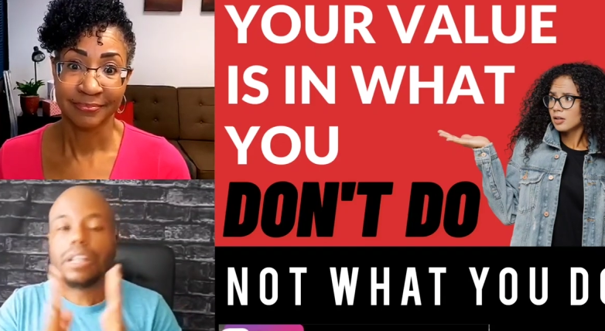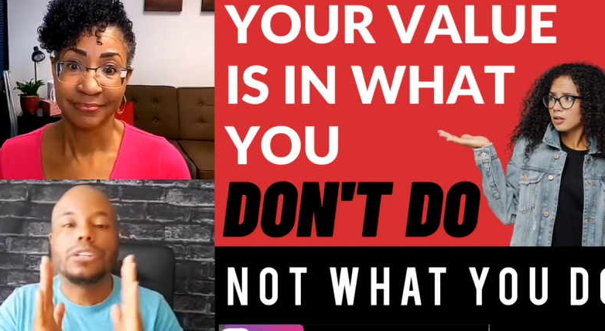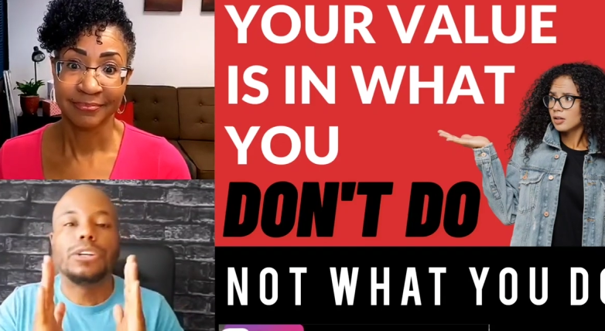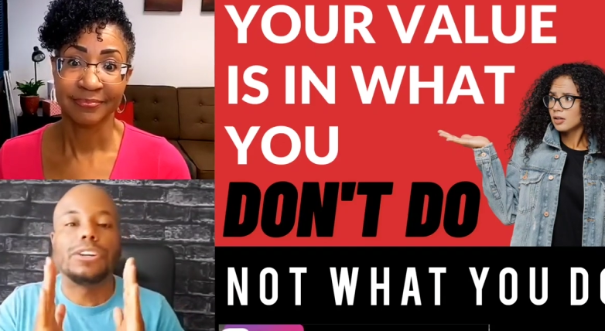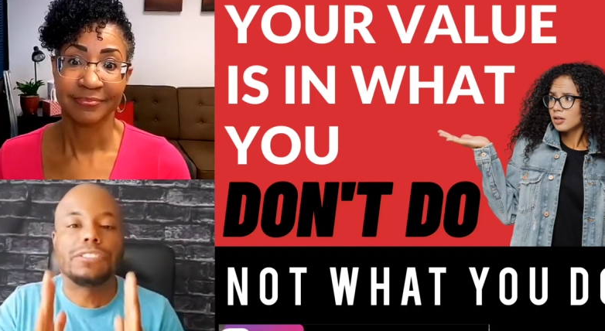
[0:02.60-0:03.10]

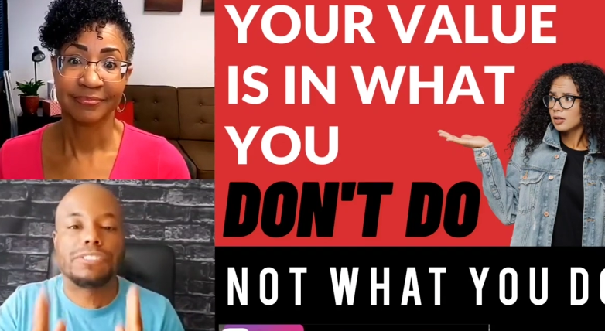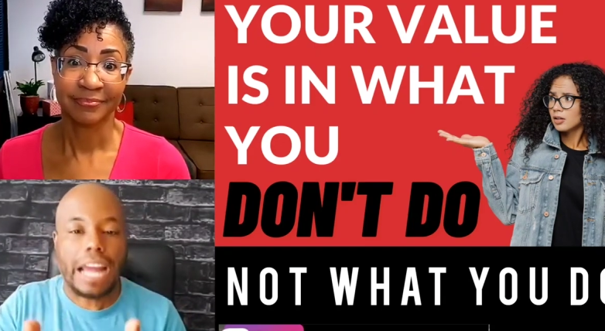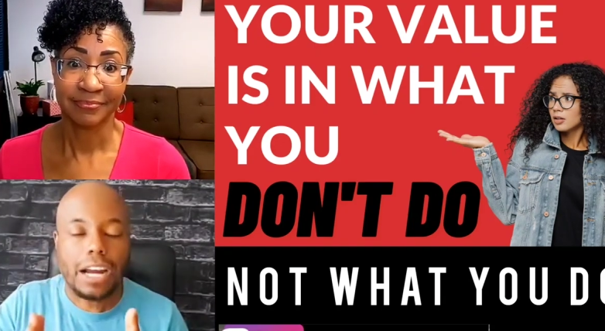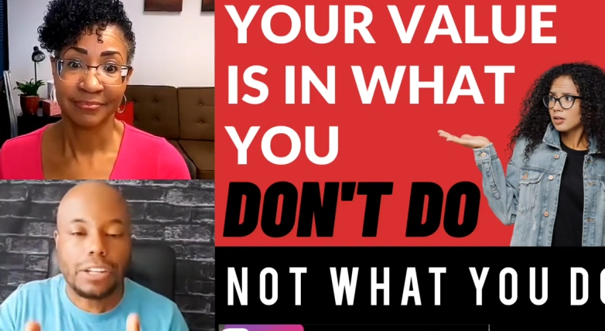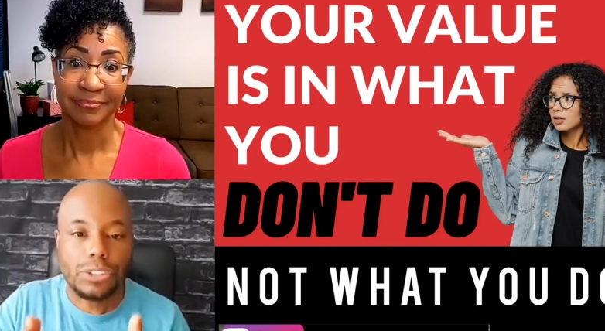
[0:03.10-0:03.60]
Speaker 1: your
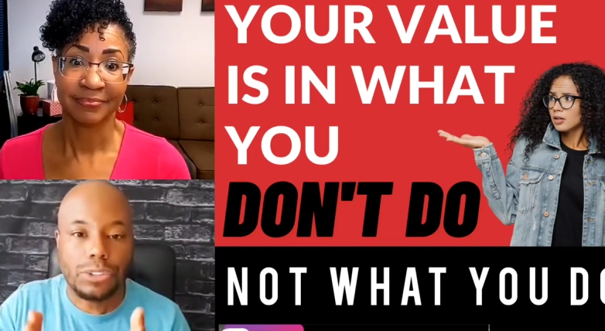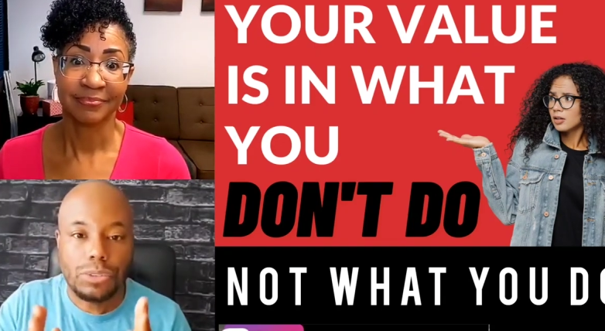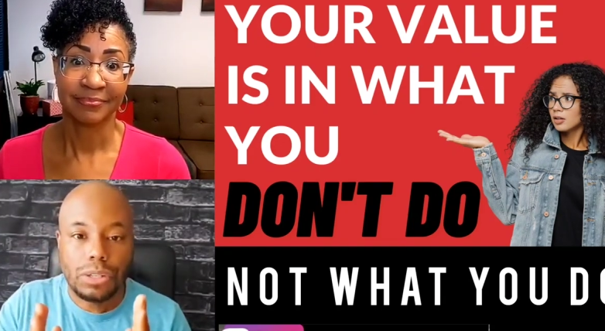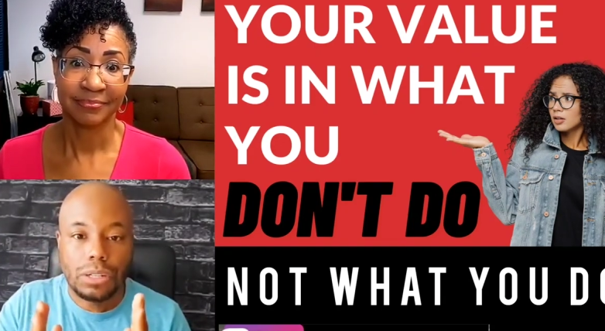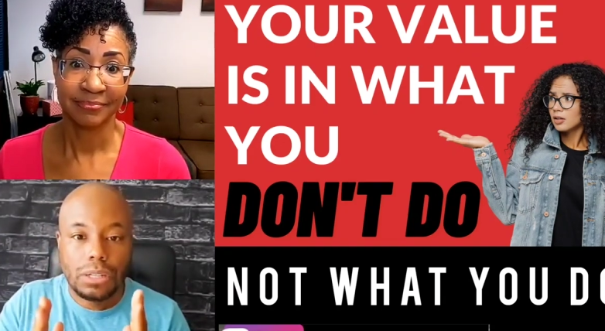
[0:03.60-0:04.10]
value
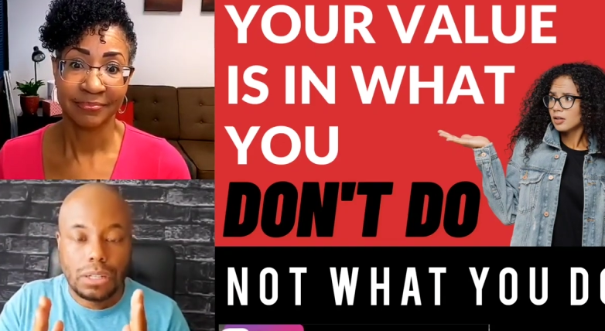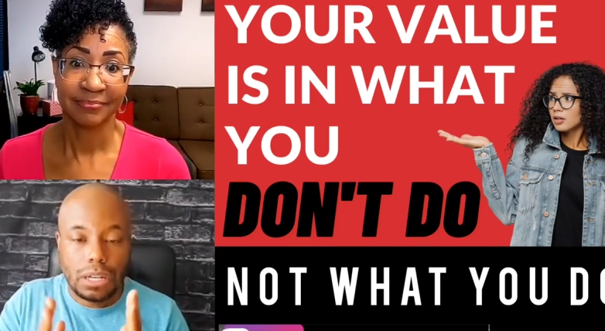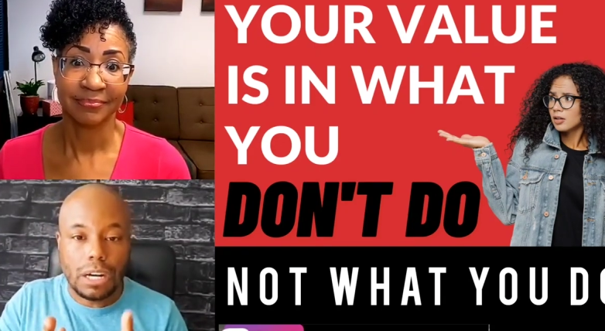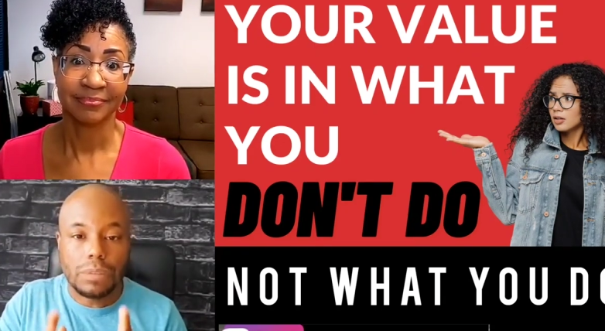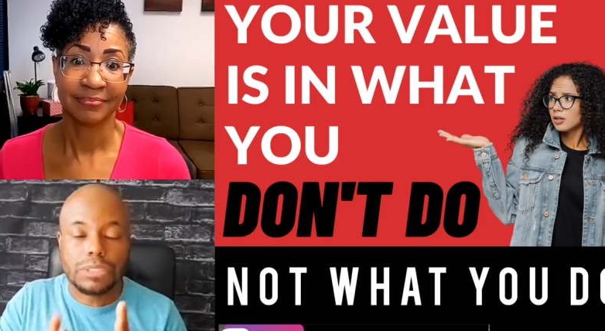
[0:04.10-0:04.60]

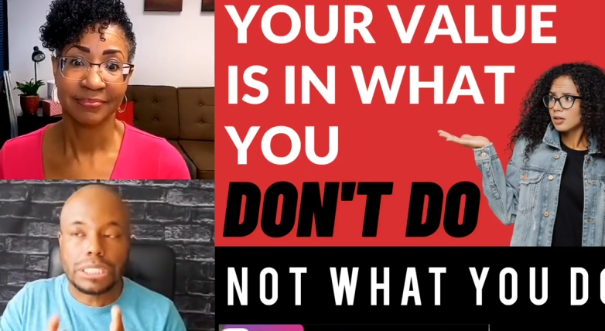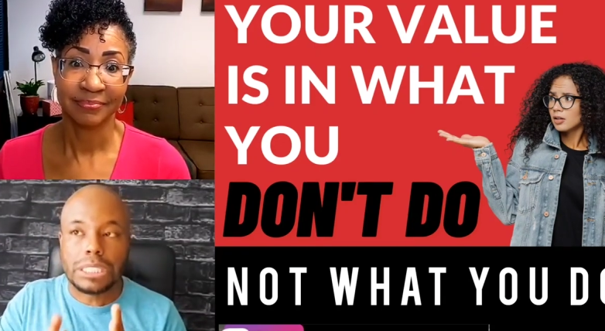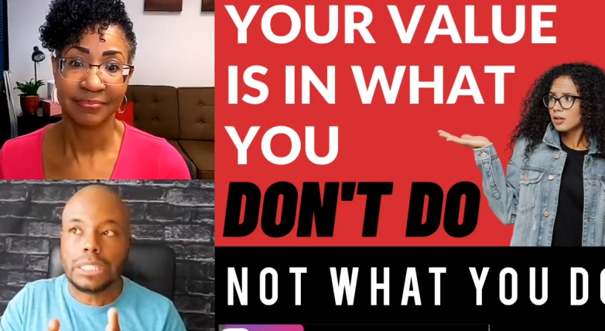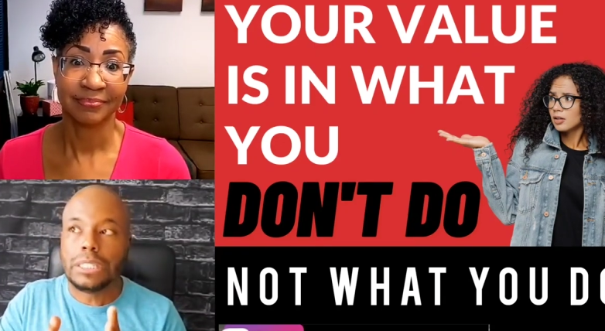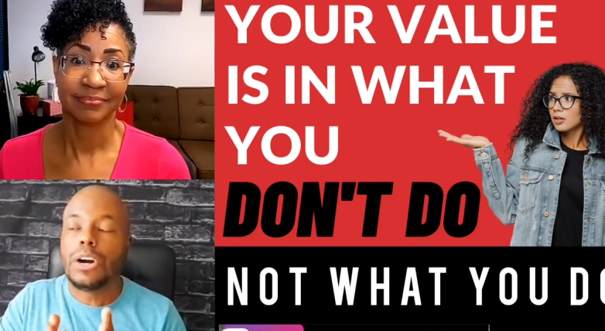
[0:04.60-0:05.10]
comes
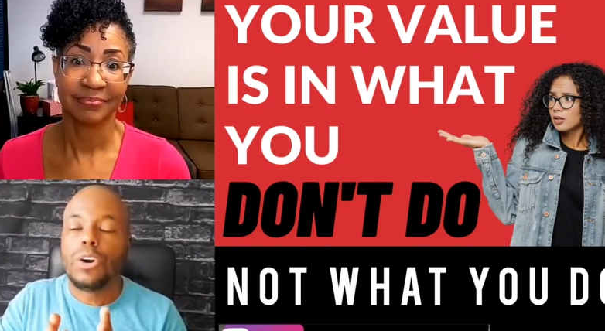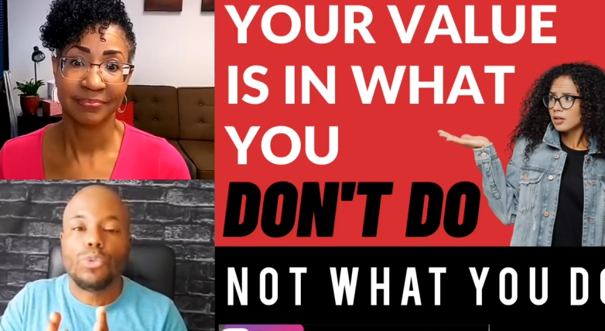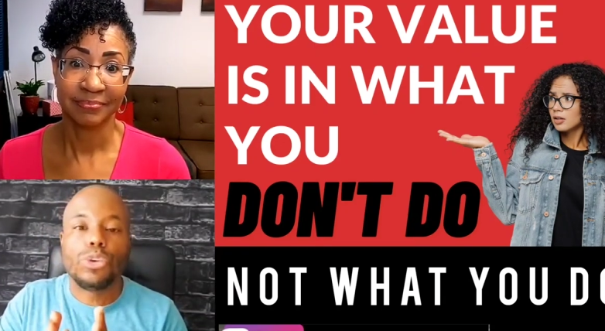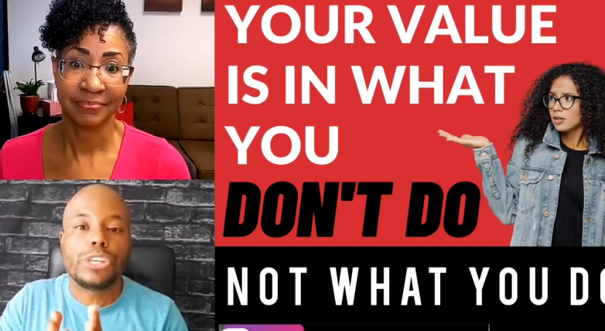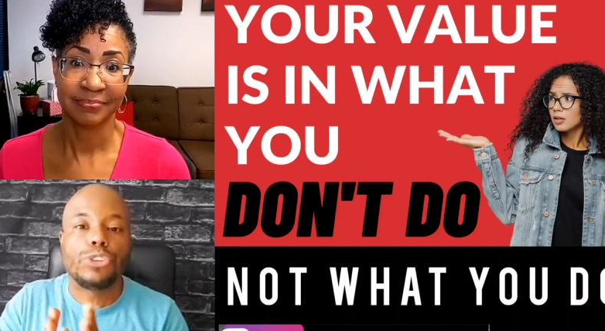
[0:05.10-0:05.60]
in
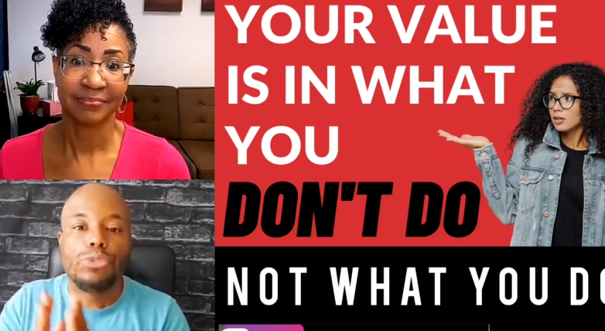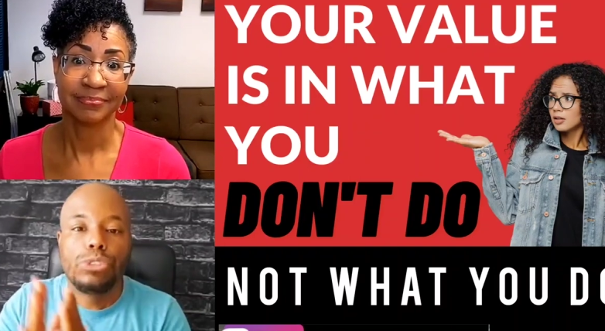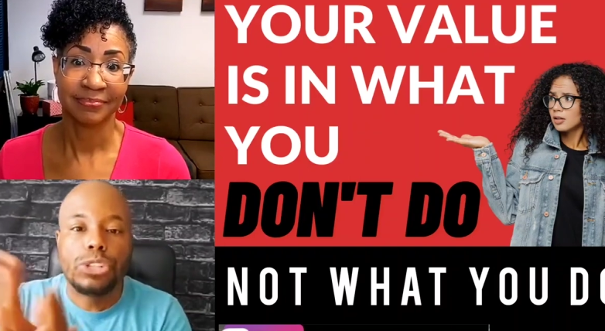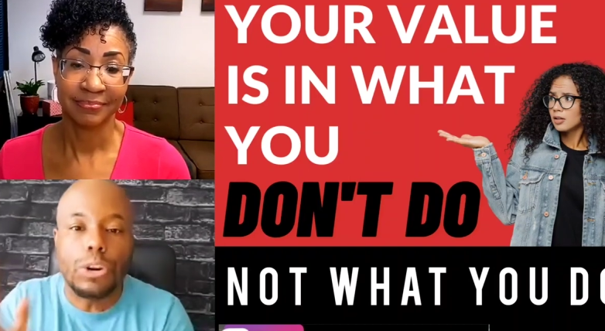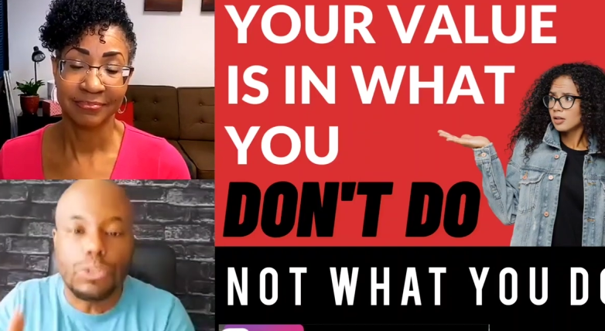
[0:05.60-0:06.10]
what you
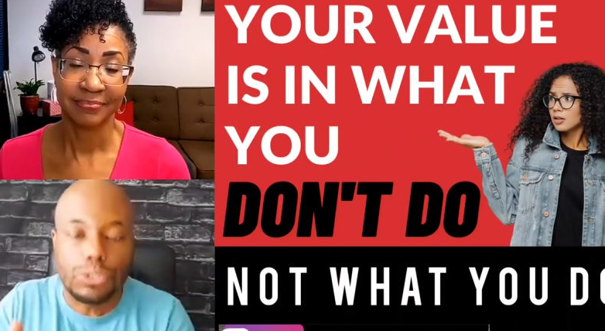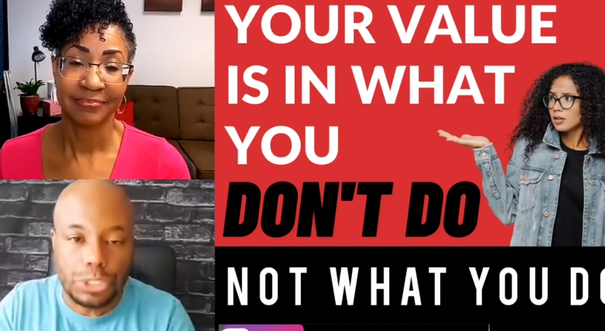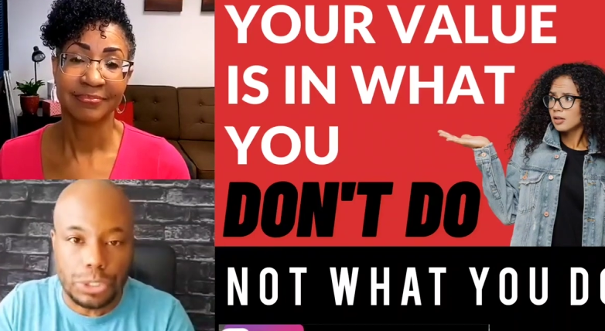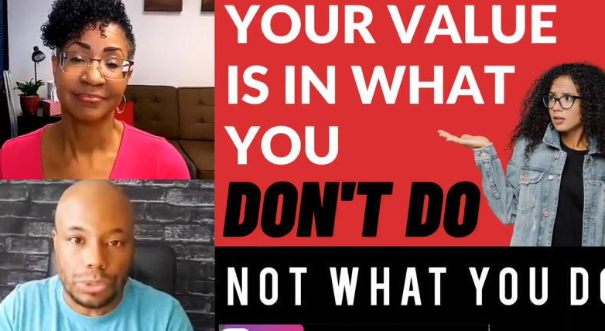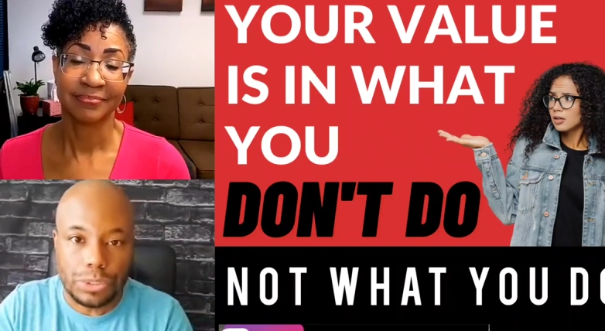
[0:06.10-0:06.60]
don't
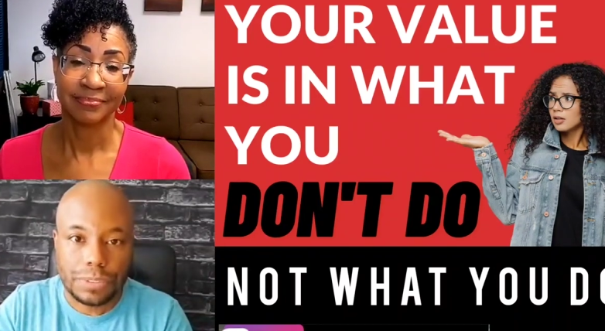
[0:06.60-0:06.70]
do